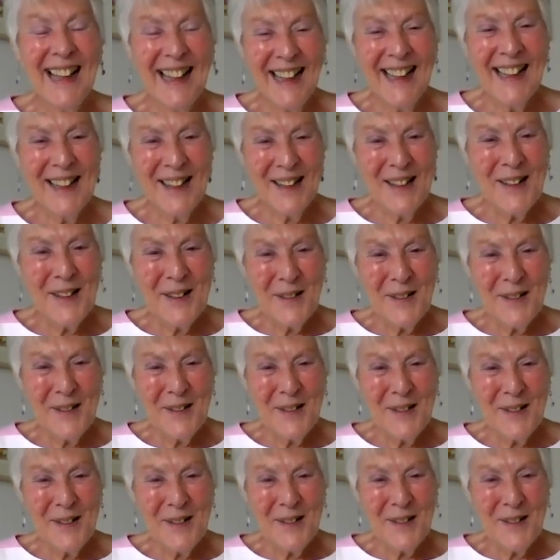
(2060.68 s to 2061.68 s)

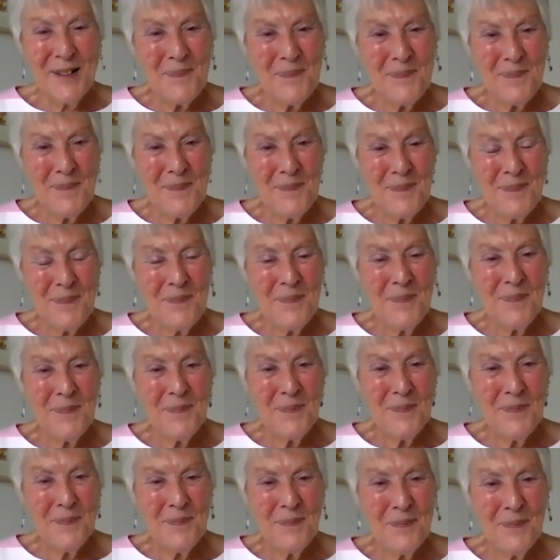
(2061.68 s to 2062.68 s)

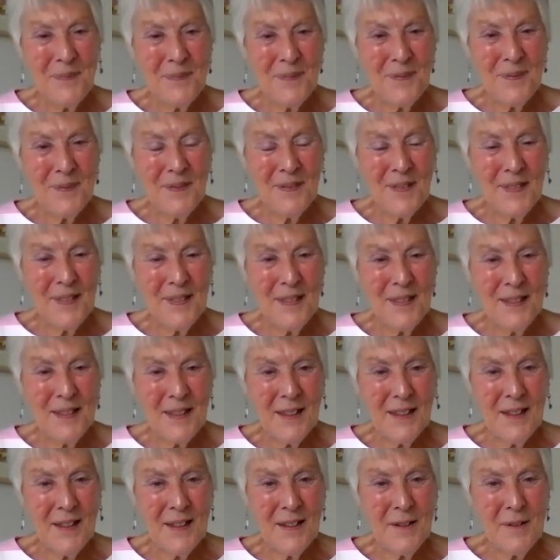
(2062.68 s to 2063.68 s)

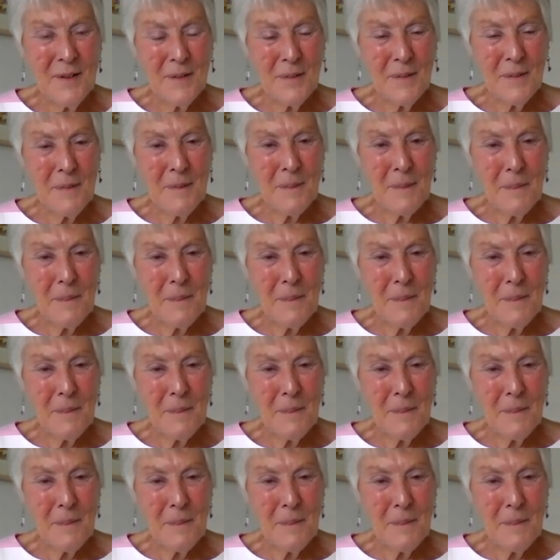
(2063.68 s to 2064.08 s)
[no speech]